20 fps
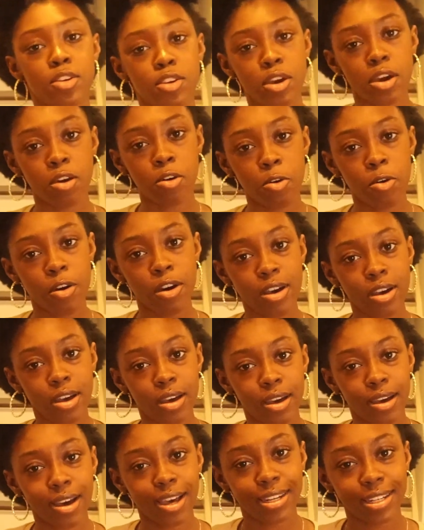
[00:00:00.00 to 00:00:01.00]
No,
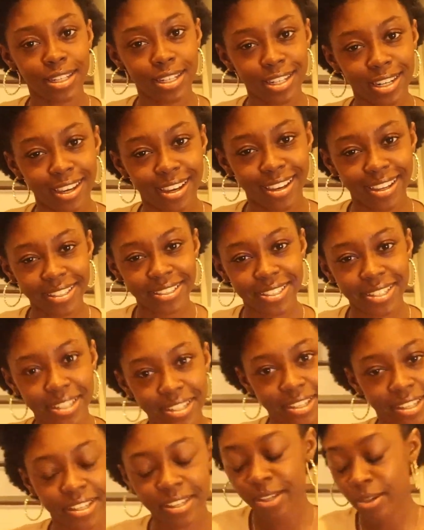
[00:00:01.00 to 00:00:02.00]
I did not.
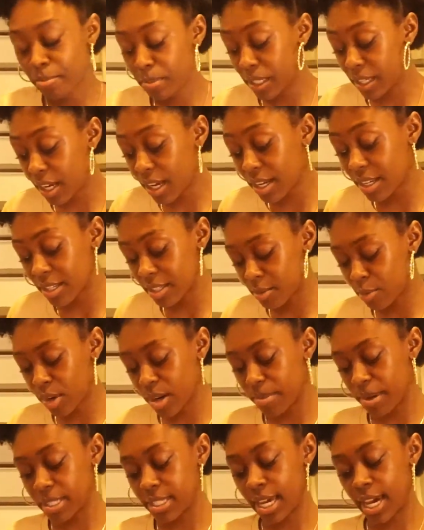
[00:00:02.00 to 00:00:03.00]
Because we're
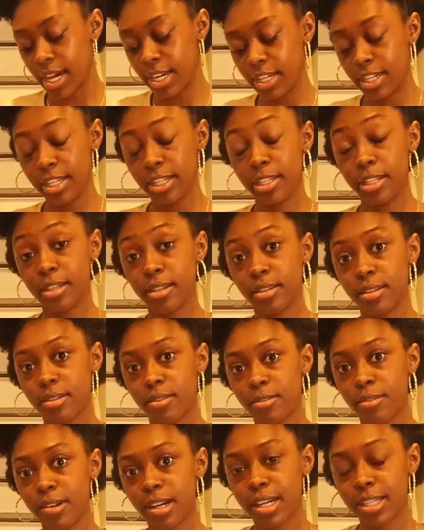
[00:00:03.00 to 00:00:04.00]
about to add it in
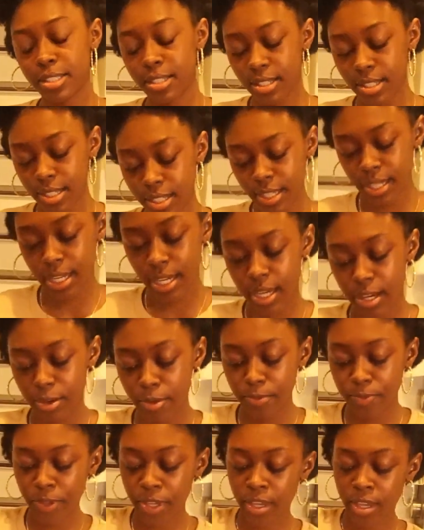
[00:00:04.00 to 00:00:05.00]
right now.
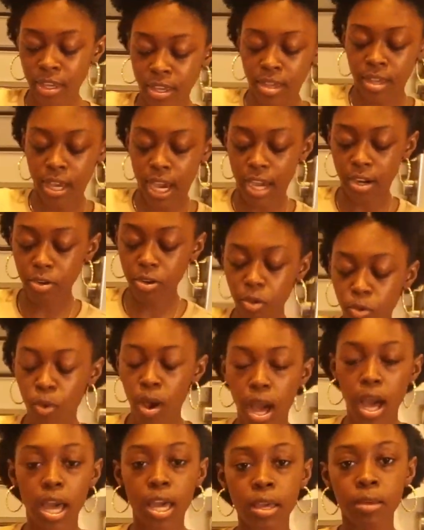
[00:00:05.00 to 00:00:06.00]
I don't know
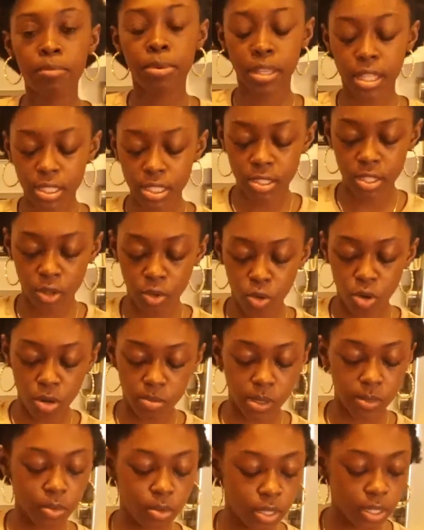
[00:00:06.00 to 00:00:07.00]
why, but this is a core
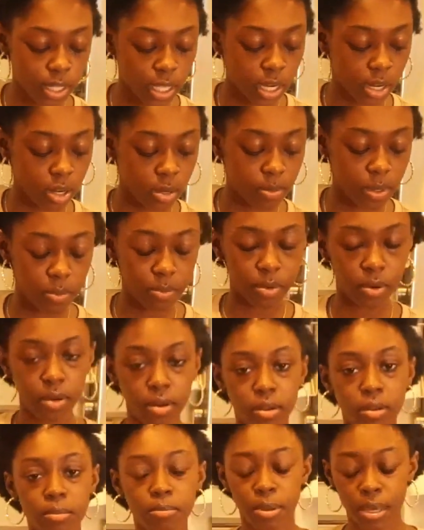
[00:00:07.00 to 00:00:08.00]
memory that I remember
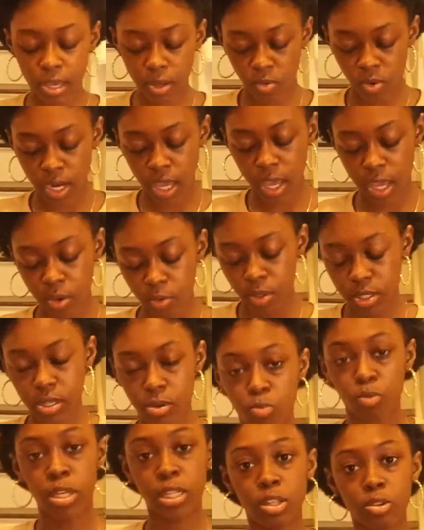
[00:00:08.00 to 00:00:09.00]
back when I was a
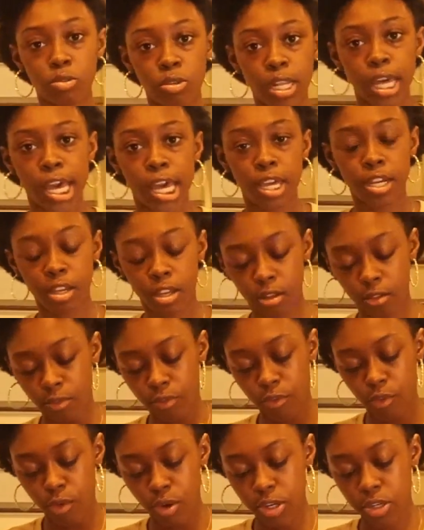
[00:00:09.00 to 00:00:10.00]
wee little lad of
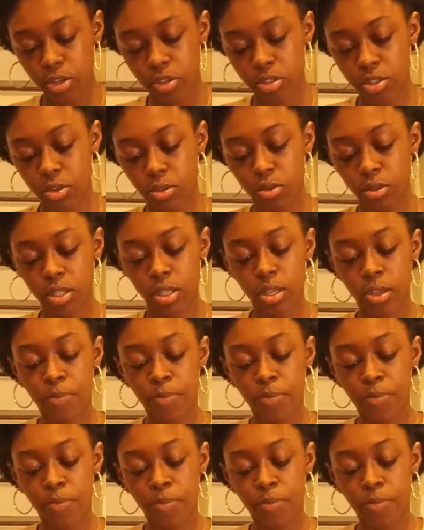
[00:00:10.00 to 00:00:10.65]
4 years old.